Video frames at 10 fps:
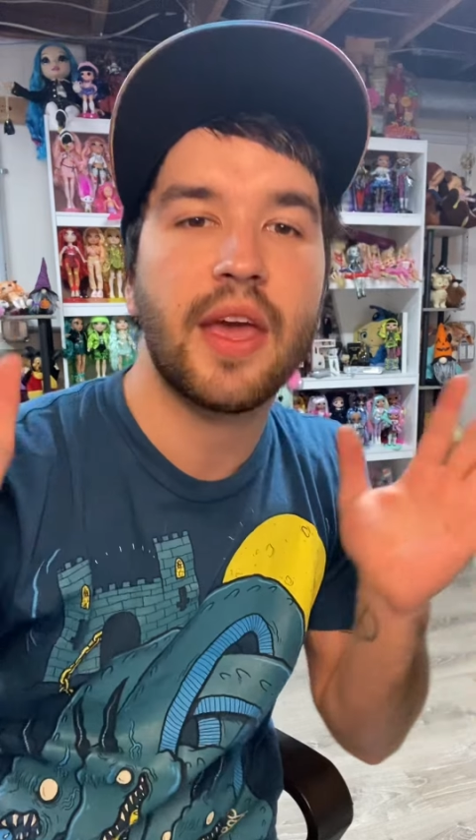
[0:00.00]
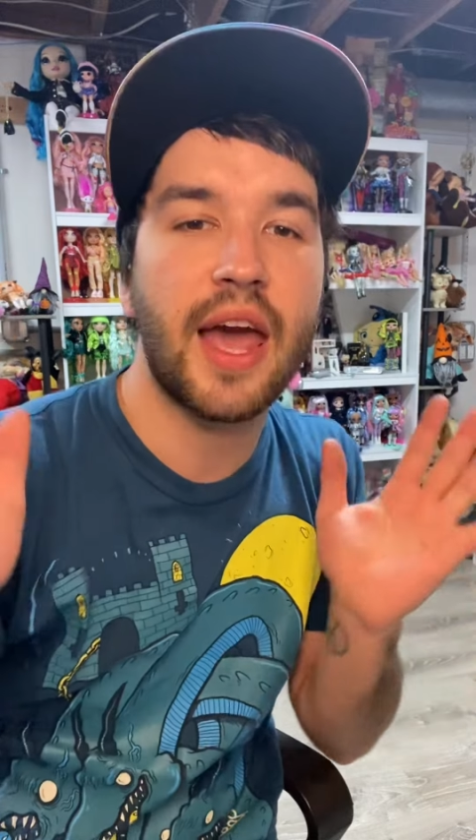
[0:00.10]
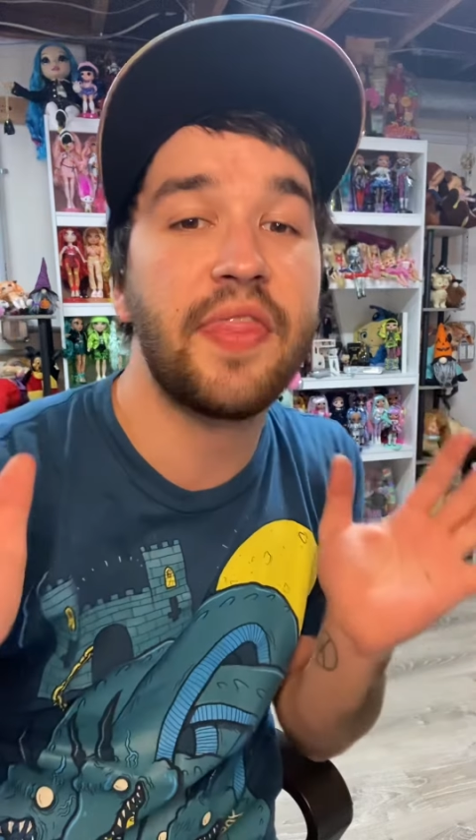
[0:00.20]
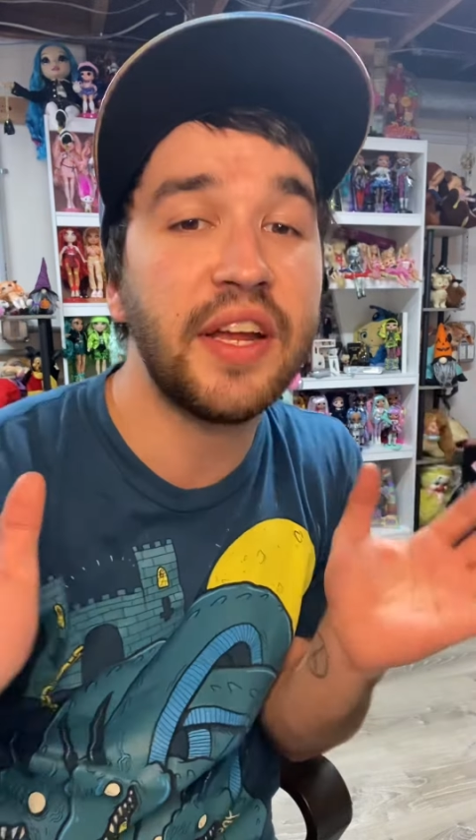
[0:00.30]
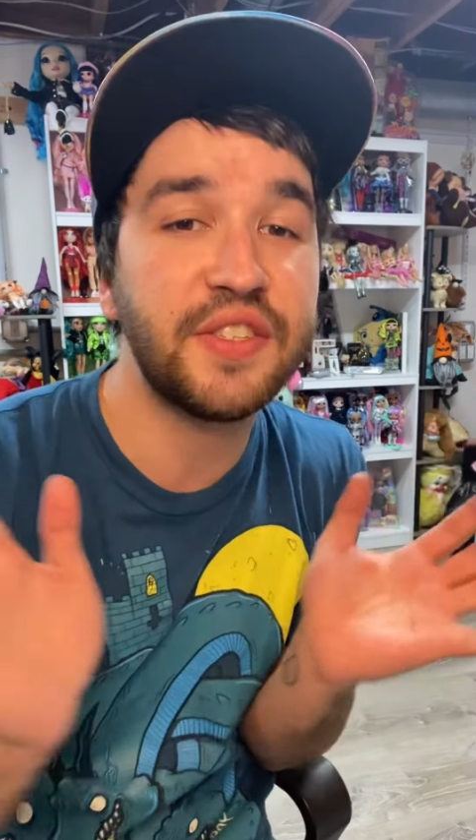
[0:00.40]

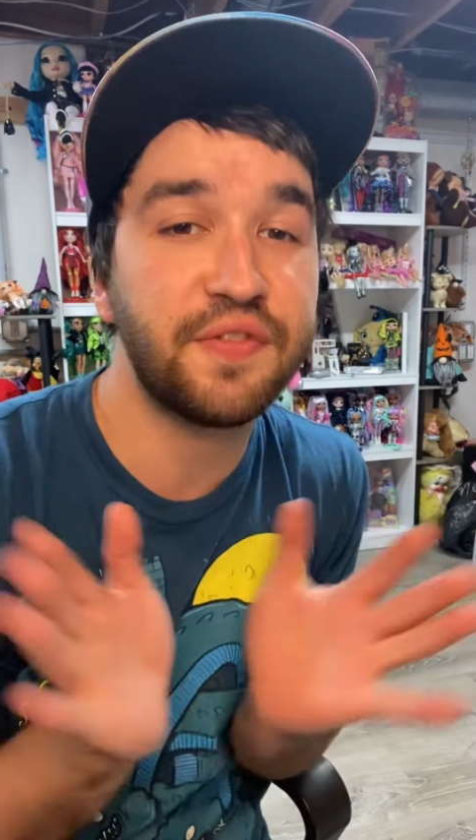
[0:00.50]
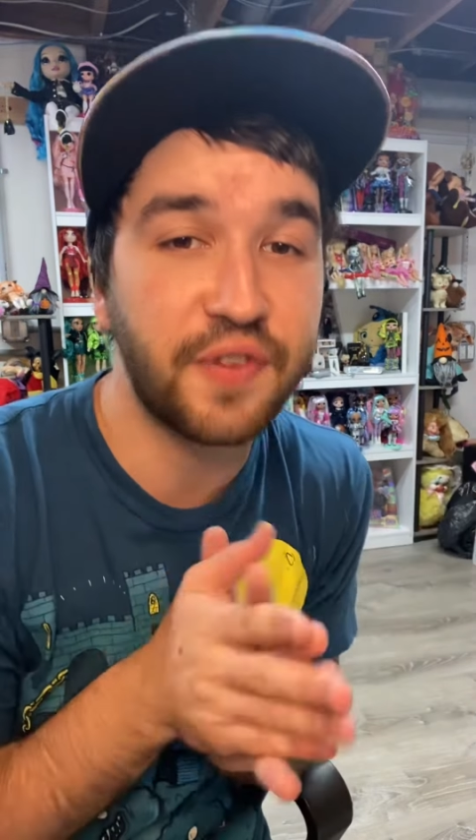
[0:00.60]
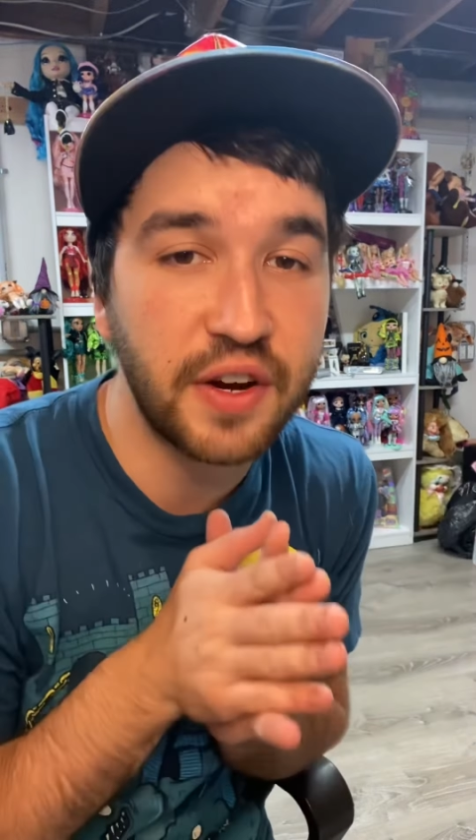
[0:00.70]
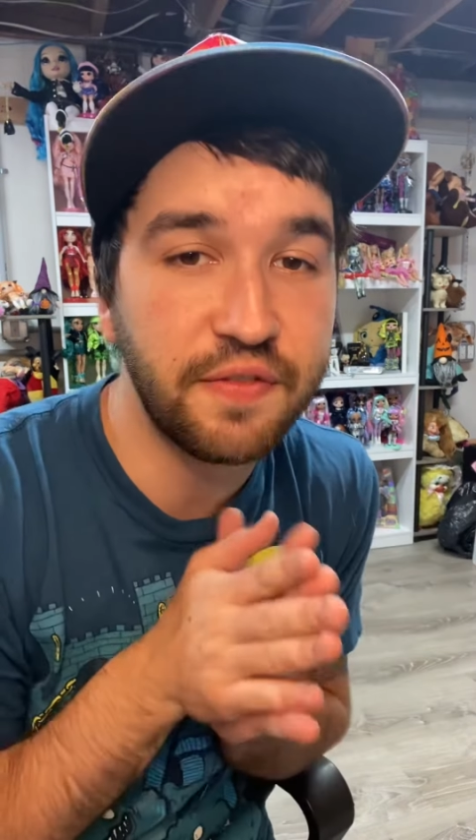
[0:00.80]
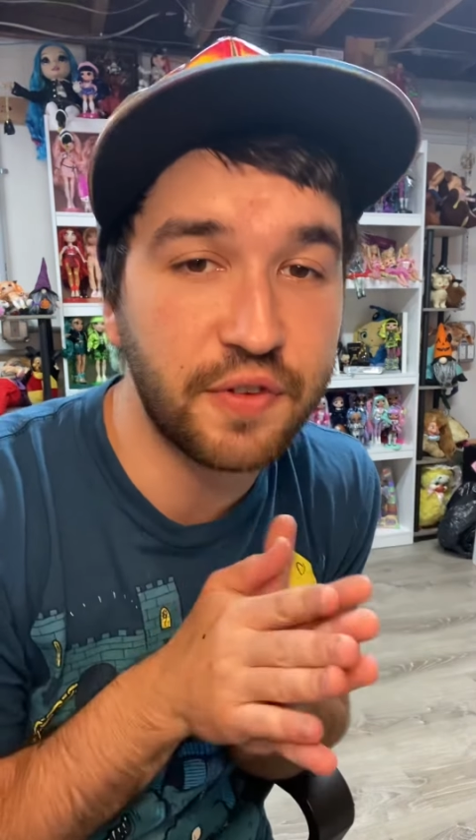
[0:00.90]
And that's
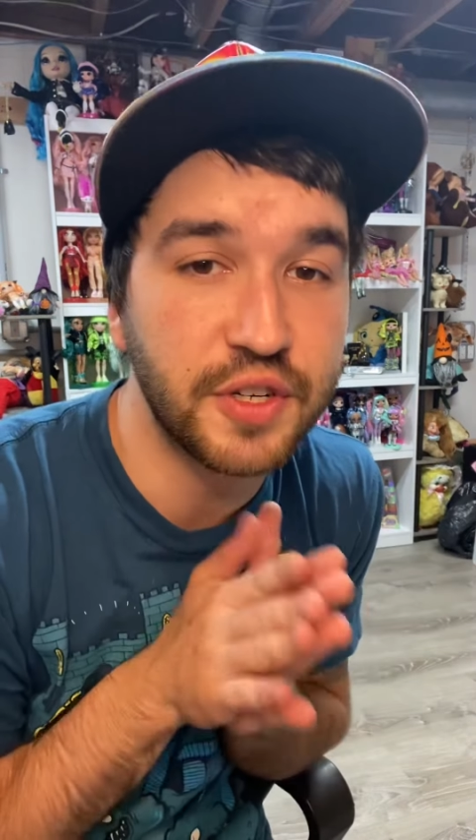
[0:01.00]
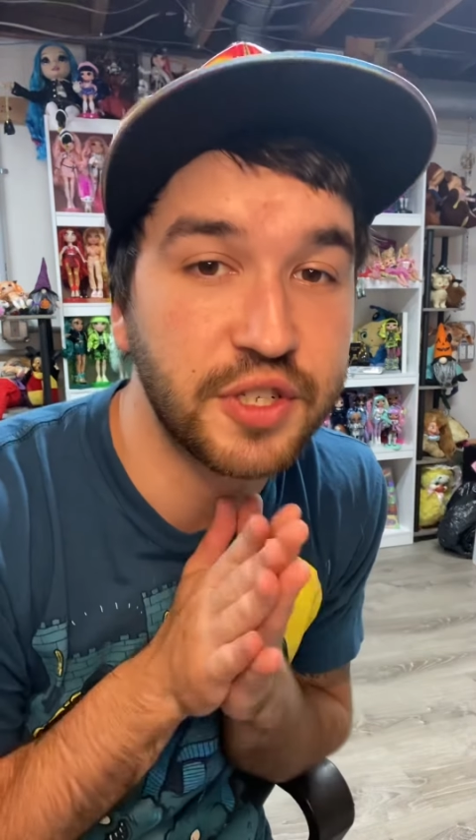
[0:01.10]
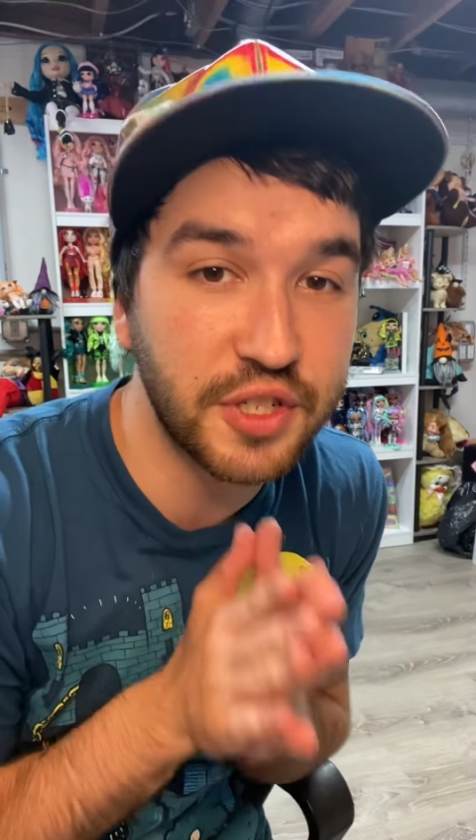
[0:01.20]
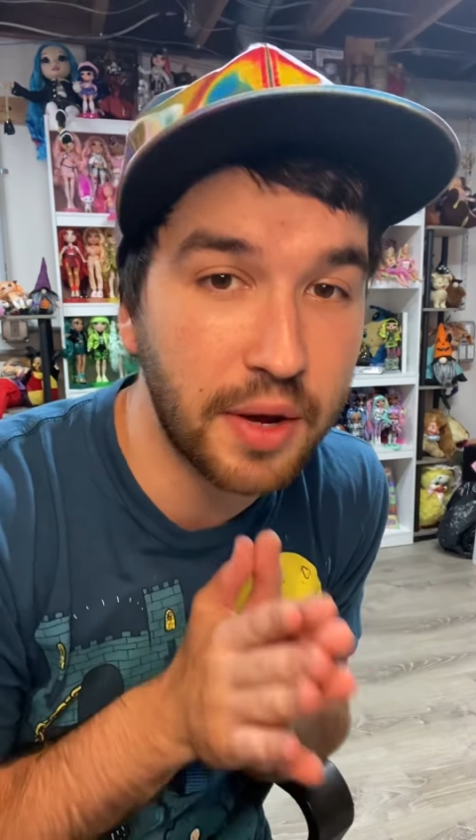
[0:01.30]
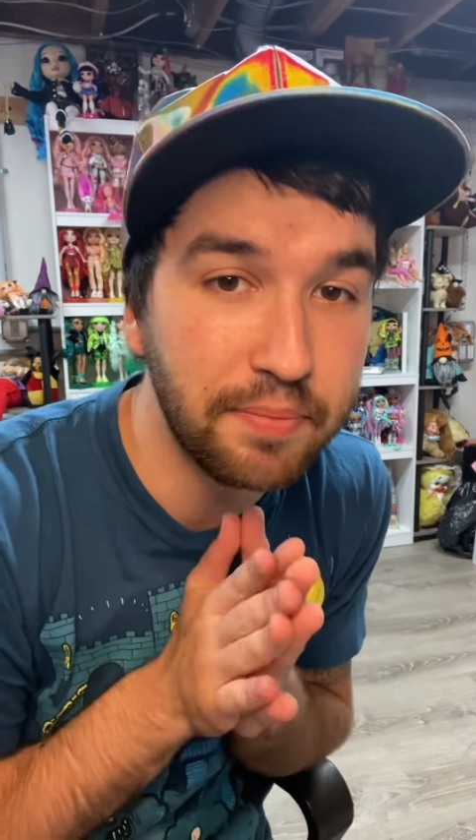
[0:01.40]
fun for
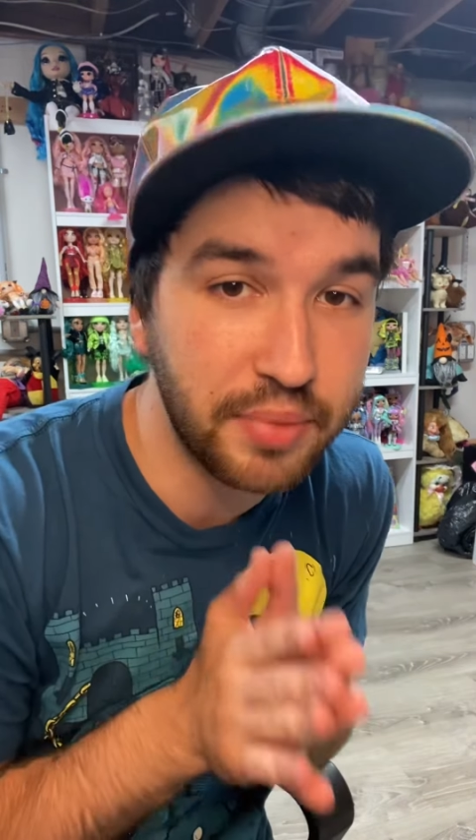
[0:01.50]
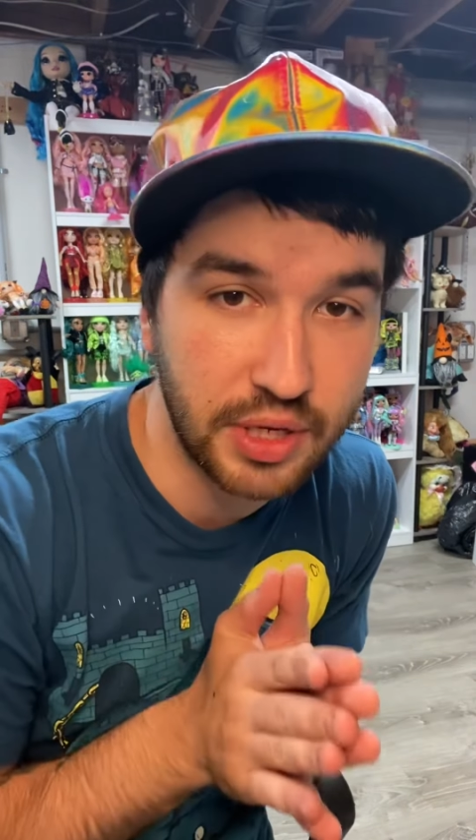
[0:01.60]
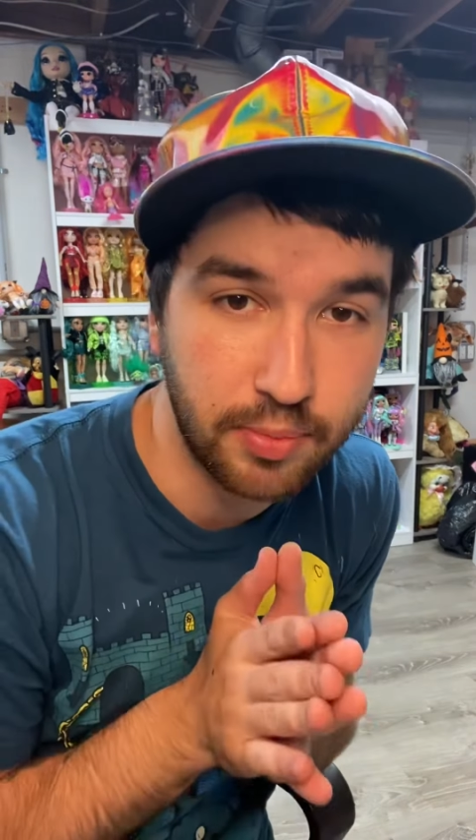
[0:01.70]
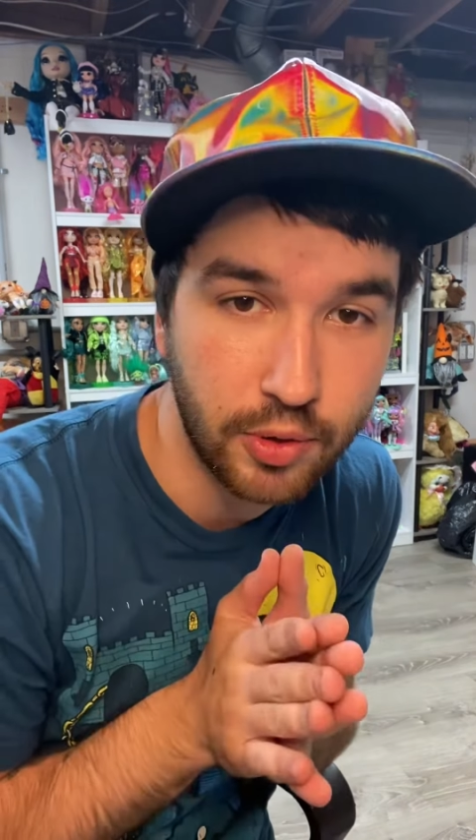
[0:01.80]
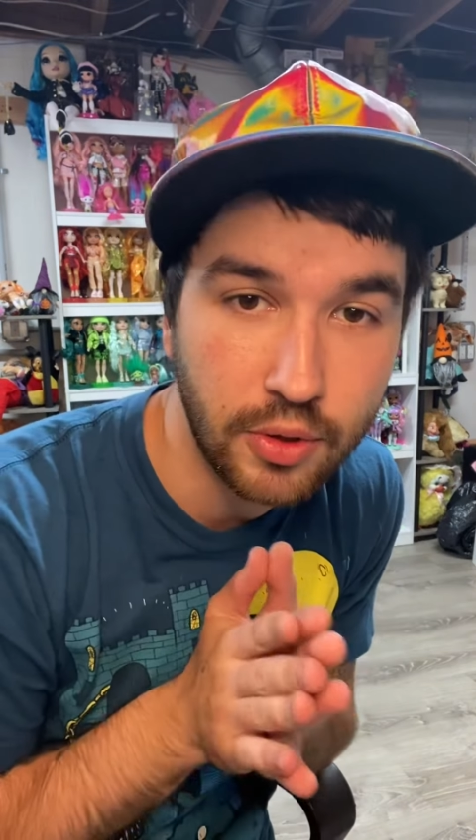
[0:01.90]
some
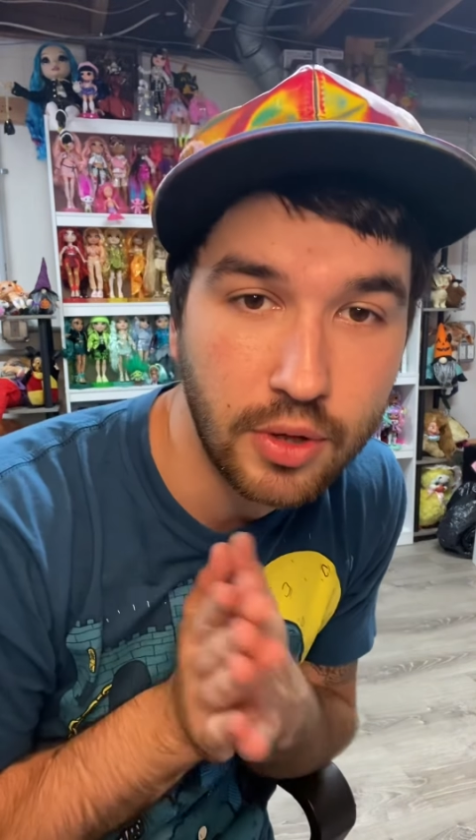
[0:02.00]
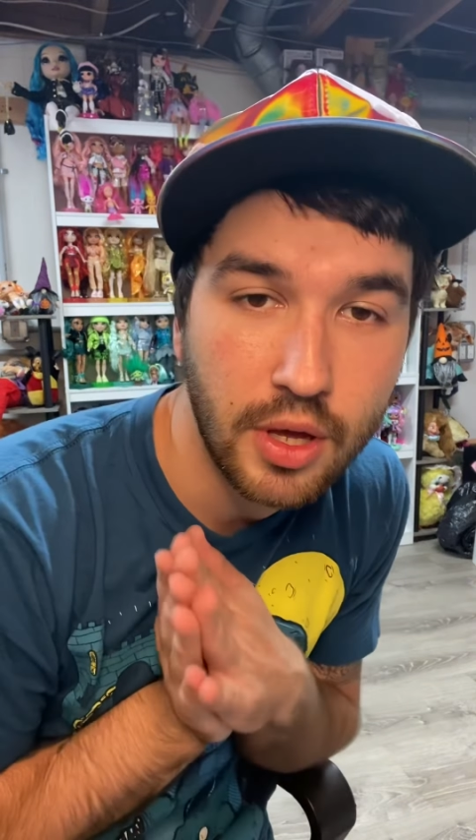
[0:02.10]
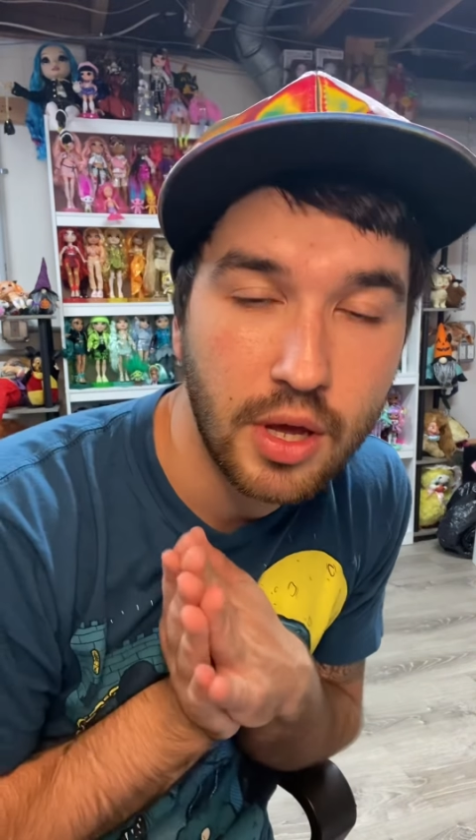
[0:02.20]
people,